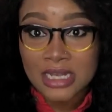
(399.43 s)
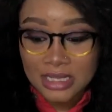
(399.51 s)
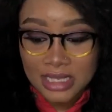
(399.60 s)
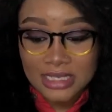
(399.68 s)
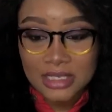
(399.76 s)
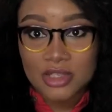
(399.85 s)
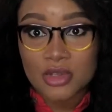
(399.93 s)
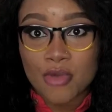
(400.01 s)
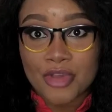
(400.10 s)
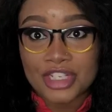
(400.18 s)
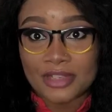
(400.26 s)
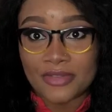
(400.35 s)
That's the
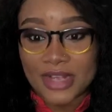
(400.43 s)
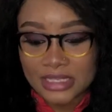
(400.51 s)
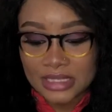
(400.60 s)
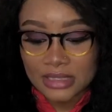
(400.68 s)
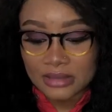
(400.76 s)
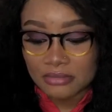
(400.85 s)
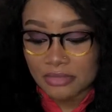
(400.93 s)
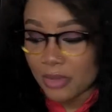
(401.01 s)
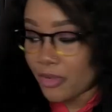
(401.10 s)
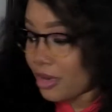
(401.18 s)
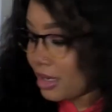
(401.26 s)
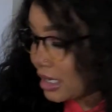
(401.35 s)
storage device, the
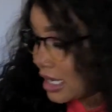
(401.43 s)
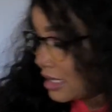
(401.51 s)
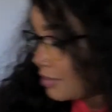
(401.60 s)
memory card.